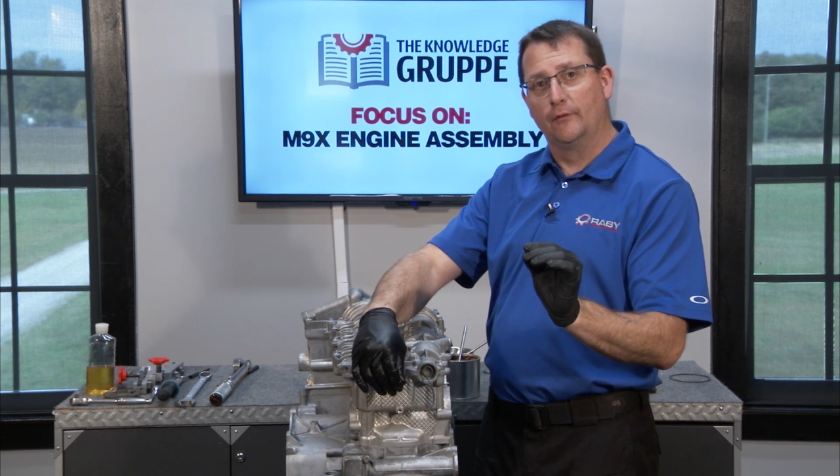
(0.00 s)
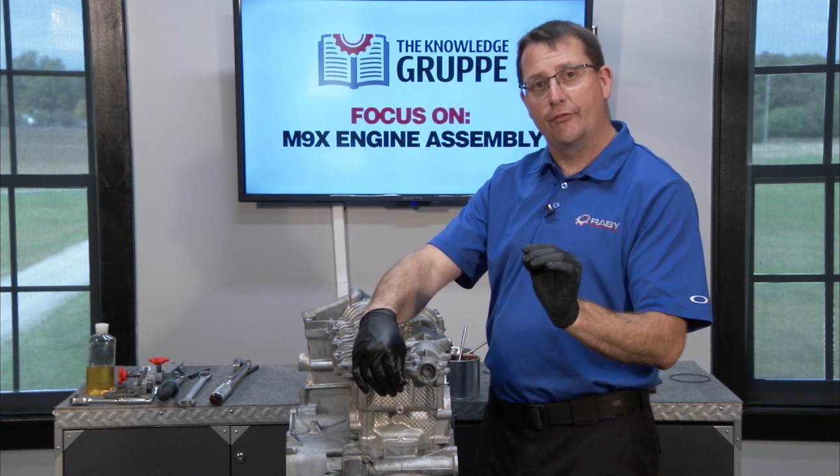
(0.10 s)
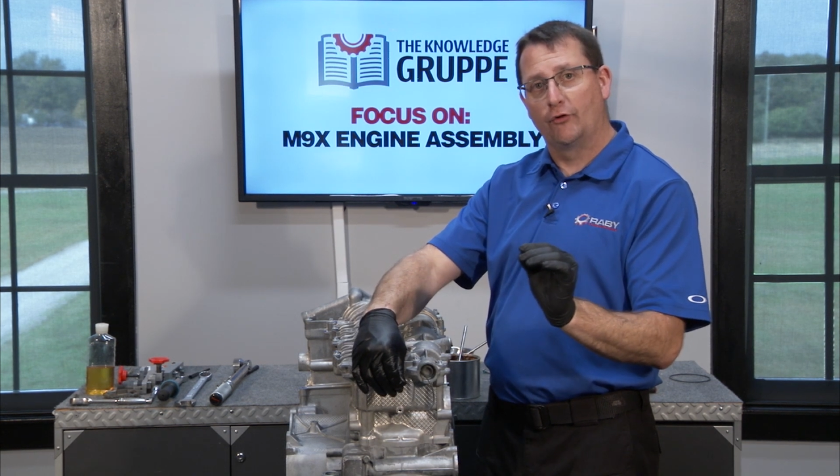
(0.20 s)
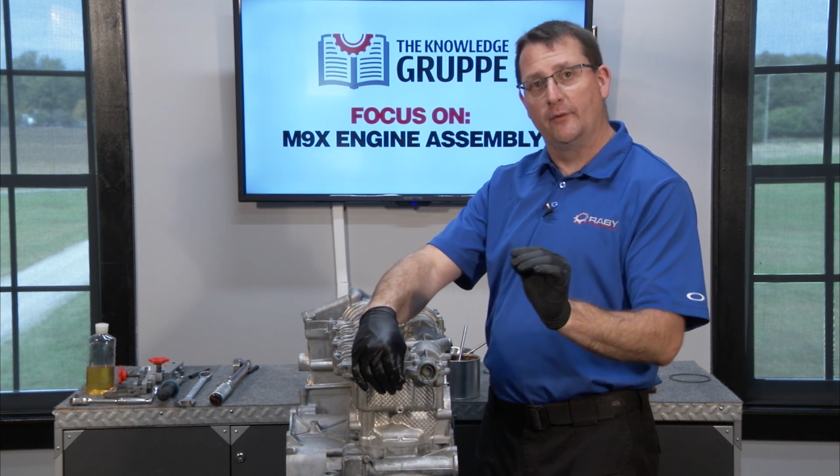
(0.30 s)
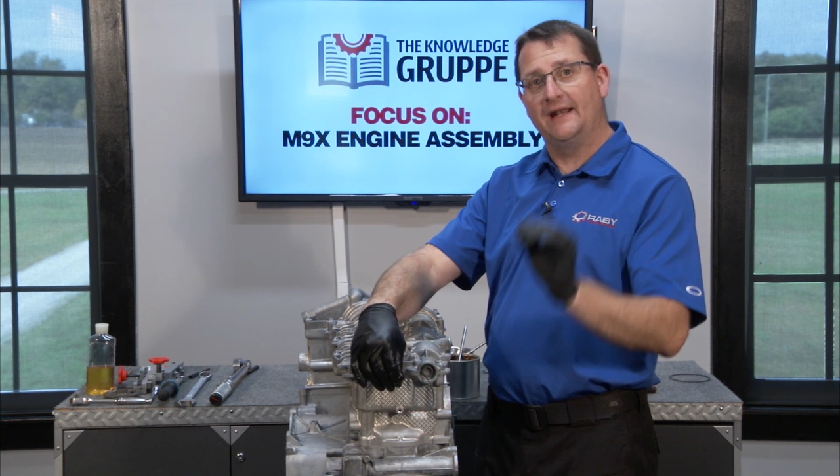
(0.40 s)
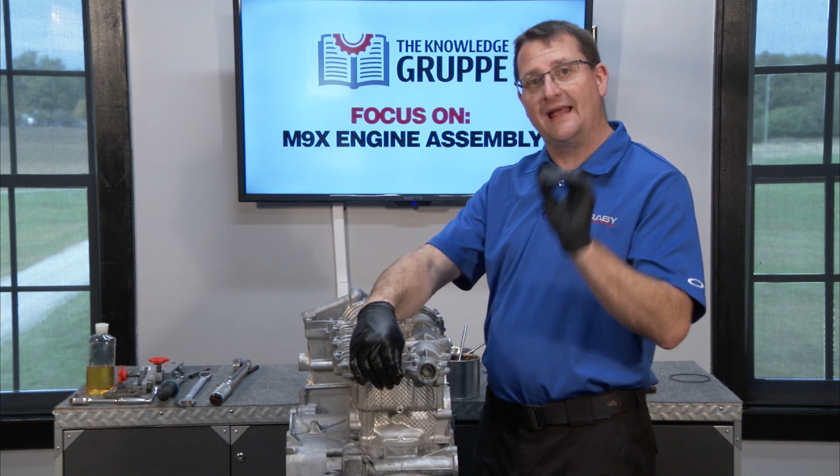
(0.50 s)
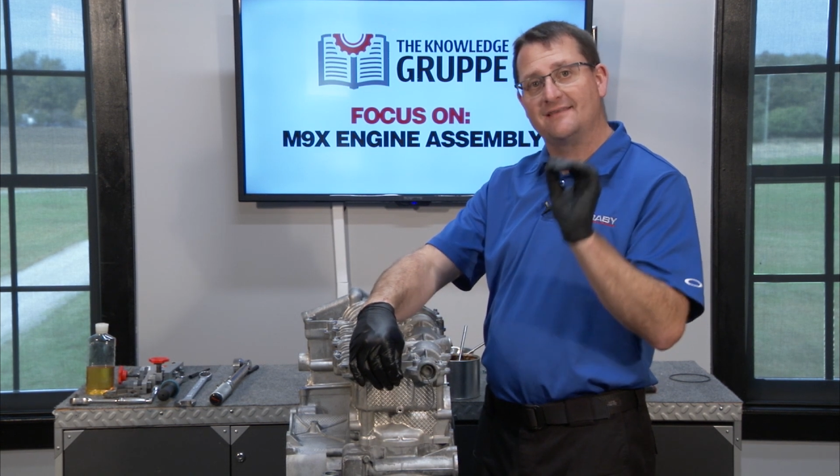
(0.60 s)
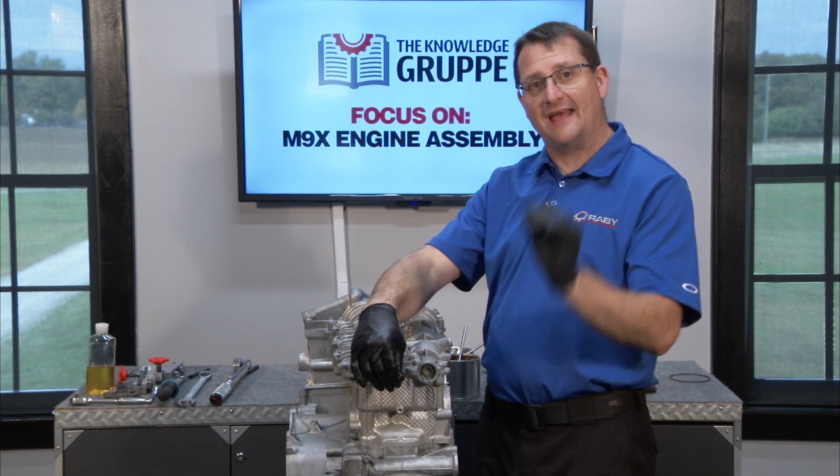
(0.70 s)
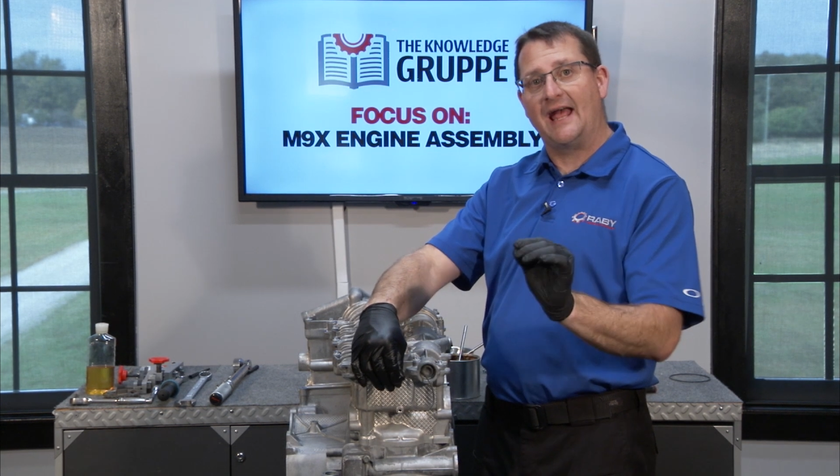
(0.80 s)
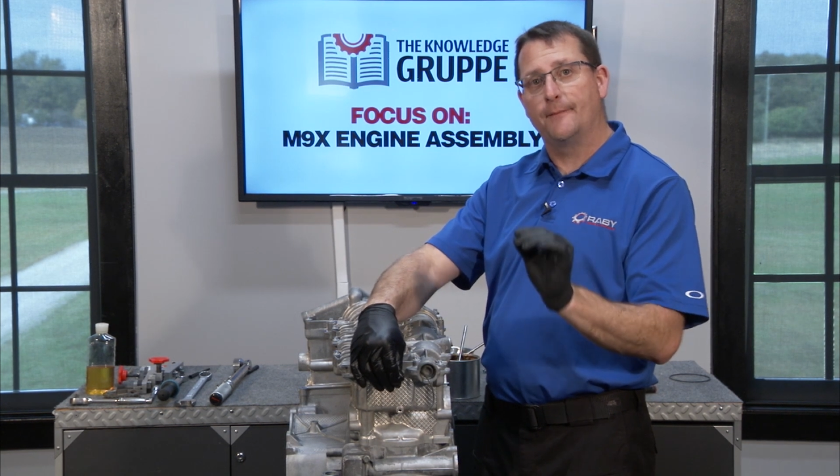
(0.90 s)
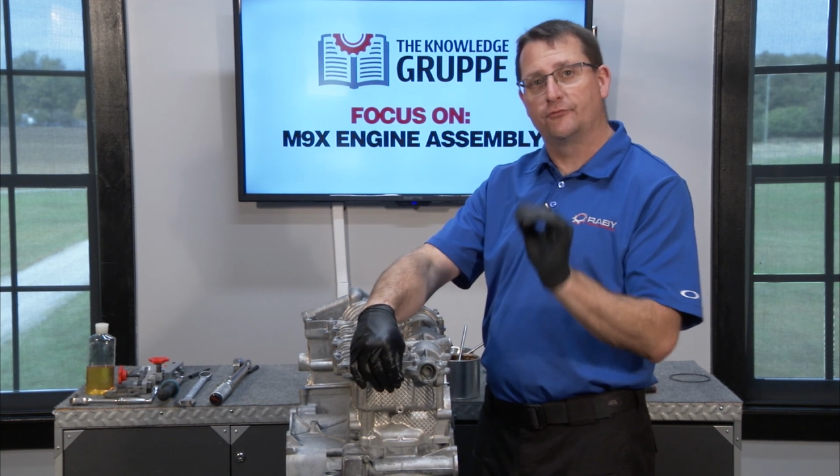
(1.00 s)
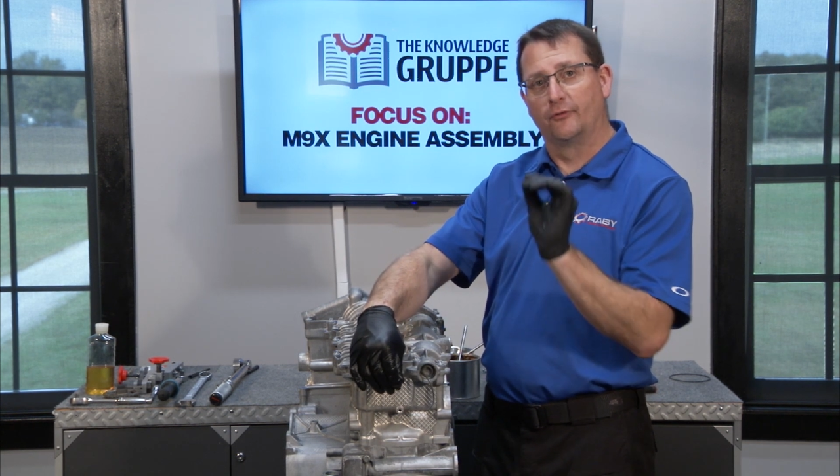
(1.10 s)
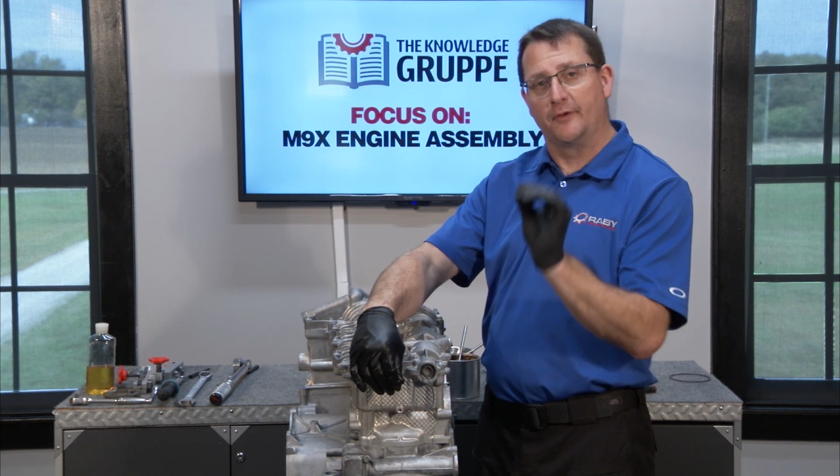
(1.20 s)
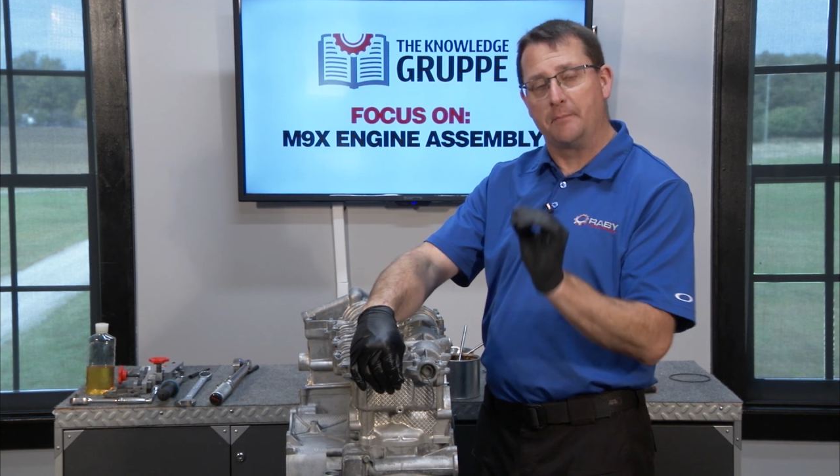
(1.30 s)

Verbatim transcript: through it as absolutely